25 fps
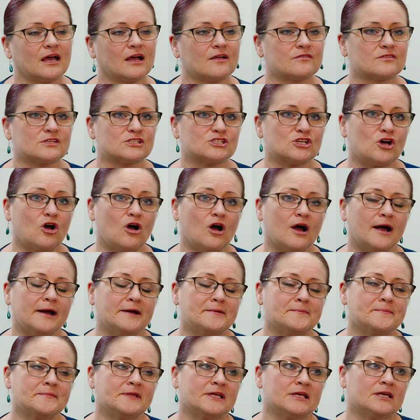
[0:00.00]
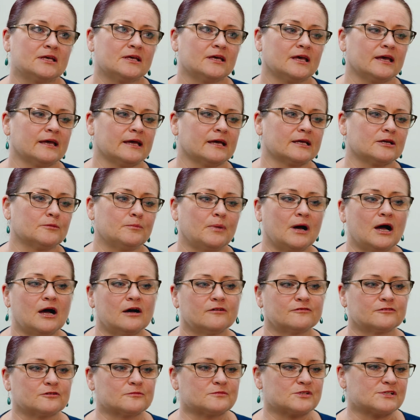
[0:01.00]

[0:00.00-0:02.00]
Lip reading: at the time, and apart from